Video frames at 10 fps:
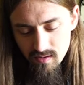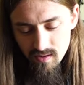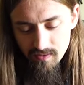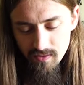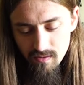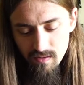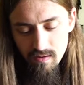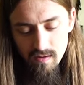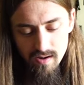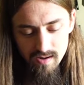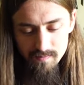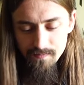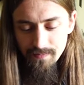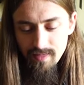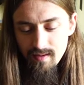cut the grosgrain,
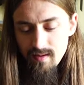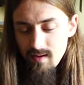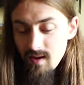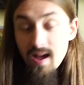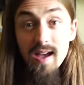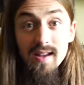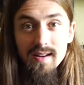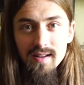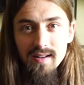and